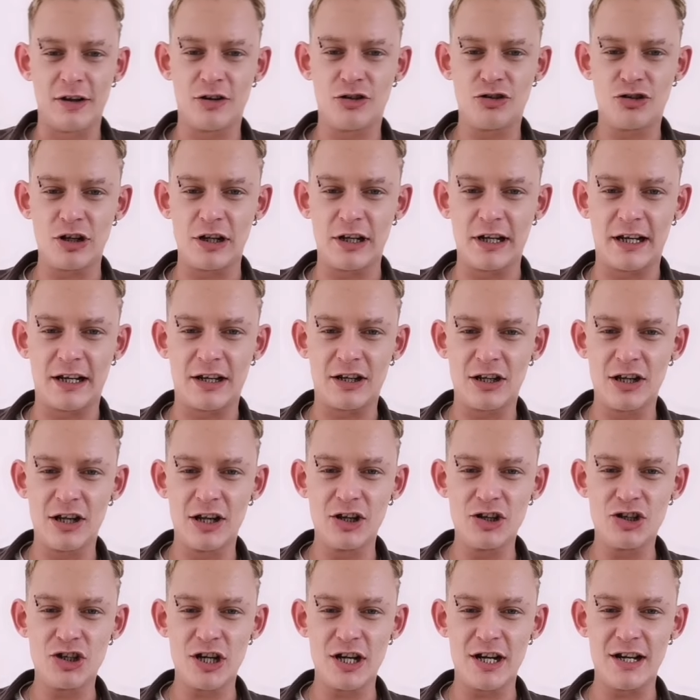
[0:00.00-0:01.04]
just look at this
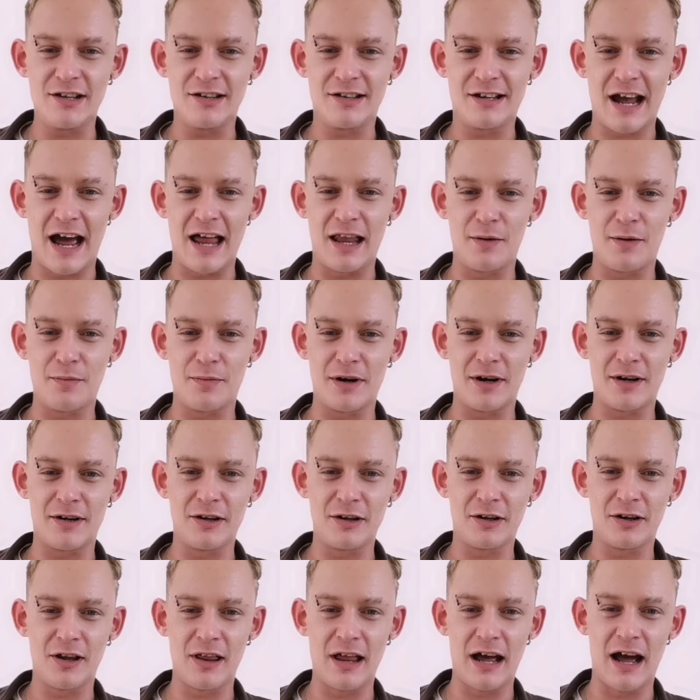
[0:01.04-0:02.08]
chili cheese
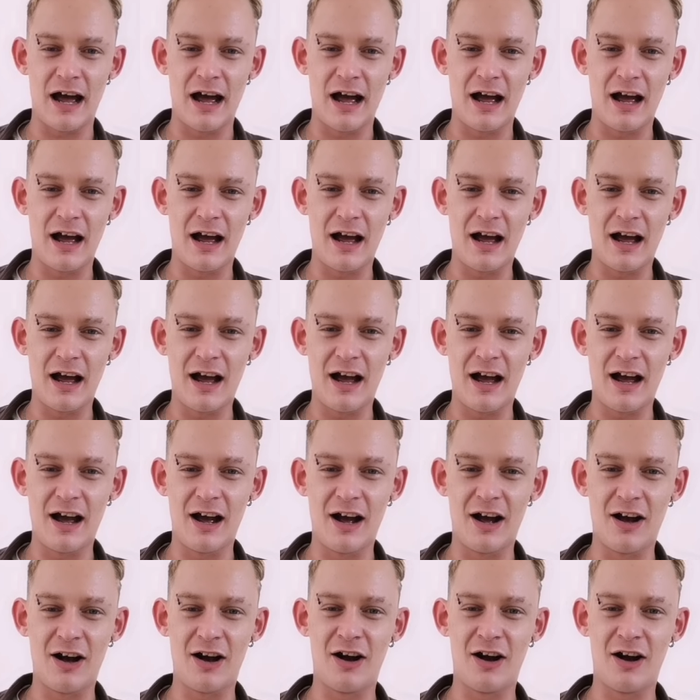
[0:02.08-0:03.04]
garlic bread, look at that.